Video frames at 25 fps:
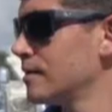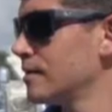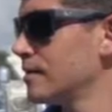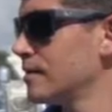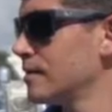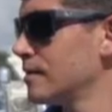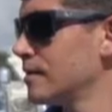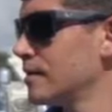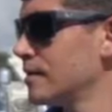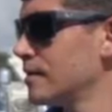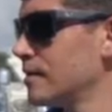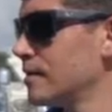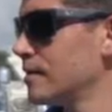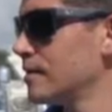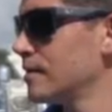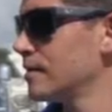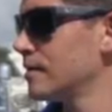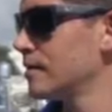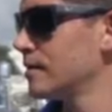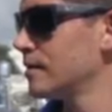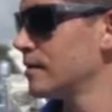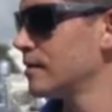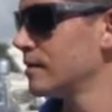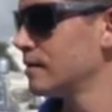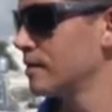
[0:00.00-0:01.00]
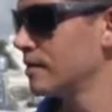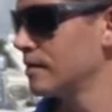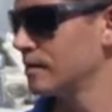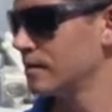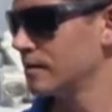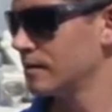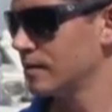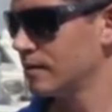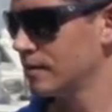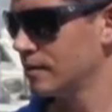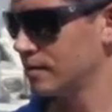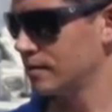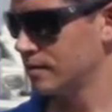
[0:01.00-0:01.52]

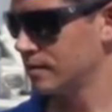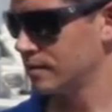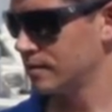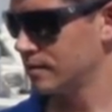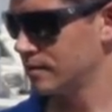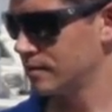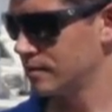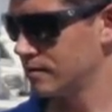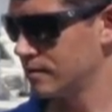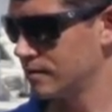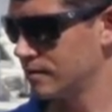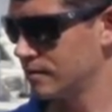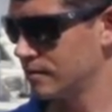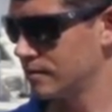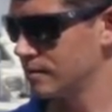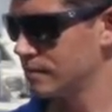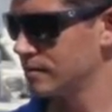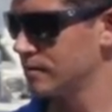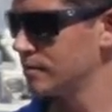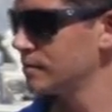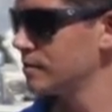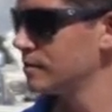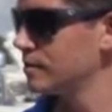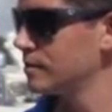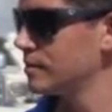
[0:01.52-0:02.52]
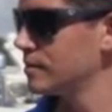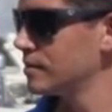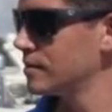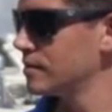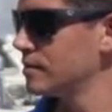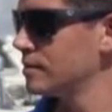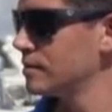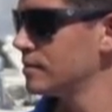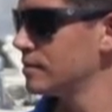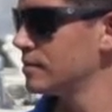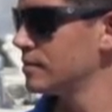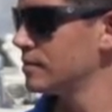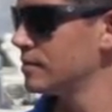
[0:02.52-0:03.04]

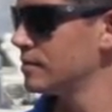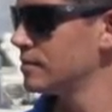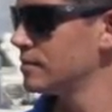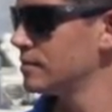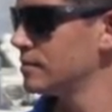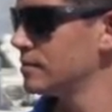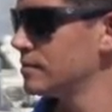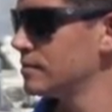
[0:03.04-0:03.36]
(not speaking)